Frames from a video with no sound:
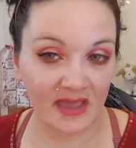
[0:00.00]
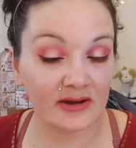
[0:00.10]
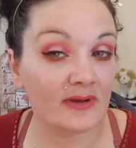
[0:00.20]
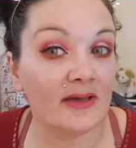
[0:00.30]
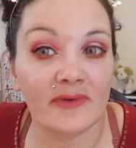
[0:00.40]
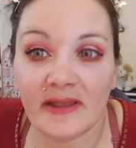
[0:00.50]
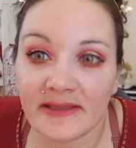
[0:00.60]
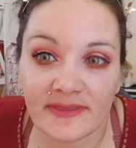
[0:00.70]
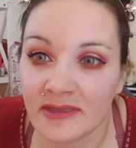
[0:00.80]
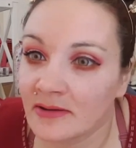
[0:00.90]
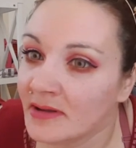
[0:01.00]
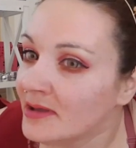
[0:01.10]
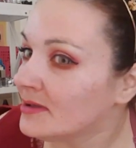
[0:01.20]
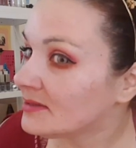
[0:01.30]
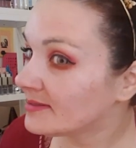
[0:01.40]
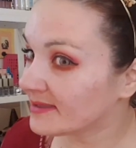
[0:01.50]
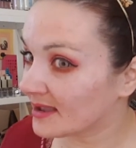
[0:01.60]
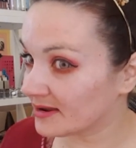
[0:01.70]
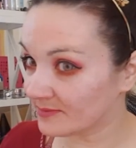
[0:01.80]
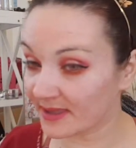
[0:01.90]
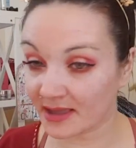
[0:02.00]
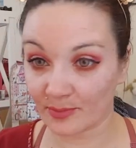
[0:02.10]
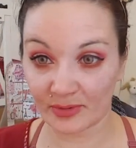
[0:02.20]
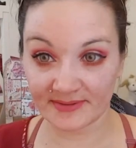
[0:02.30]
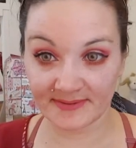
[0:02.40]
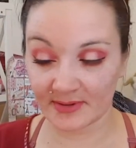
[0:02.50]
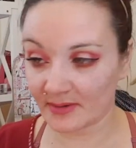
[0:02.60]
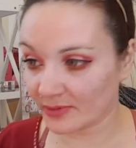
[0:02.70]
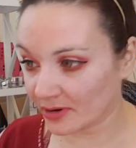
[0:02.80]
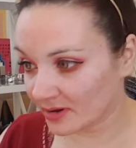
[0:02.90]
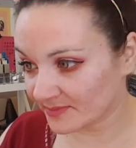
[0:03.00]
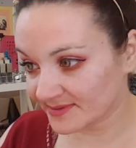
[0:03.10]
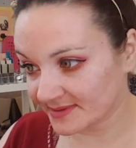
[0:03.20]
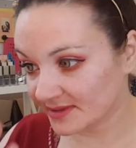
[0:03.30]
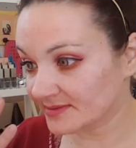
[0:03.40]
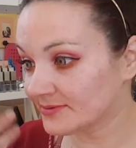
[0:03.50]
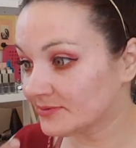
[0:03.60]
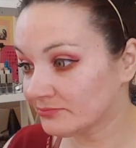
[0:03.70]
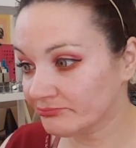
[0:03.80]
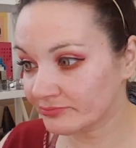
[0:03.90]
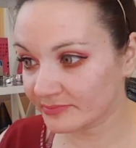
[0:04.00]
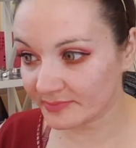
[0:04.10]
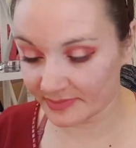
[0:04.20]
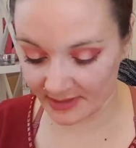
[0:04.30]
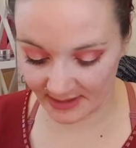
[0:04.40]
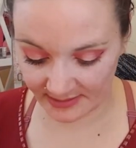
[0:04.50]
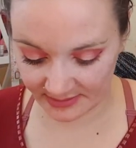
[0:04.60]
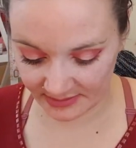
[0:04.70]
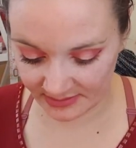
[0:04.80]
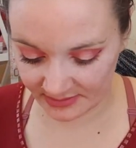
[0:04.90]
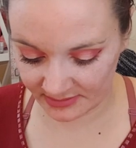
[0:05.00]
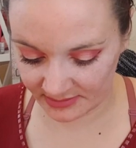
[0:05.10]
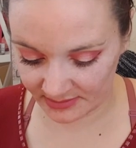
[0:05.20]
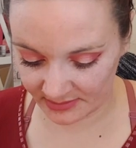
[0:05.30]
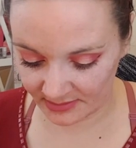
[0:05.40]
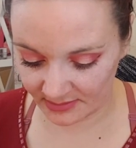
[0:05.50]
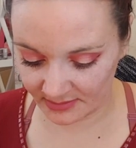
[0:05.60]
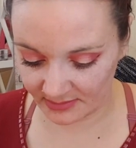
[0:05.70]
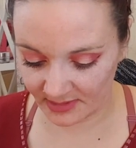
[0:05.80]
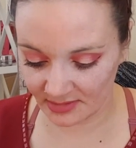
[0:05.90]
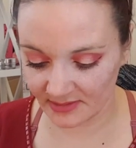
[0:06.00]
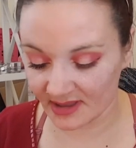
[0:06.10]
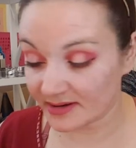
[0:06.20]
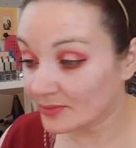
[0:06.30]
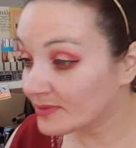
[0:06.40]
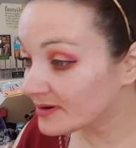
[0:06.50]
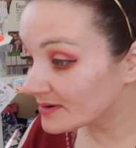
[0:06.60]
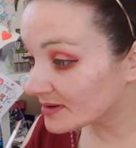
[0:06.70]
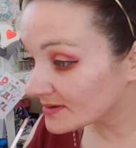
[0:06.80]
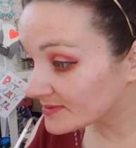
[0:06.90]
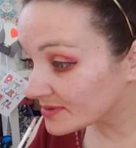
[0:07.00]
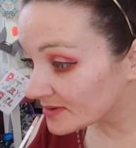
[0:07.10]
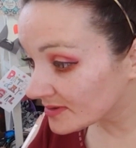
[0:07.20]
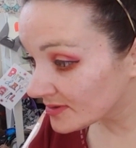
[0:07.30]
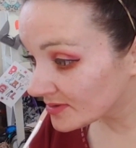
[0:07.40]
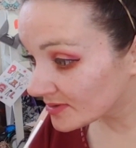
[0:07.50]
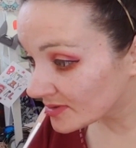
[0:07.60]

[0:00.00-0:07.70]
I don't have anything, like any makeup whatsoever on besides that. Look kind of weird actually.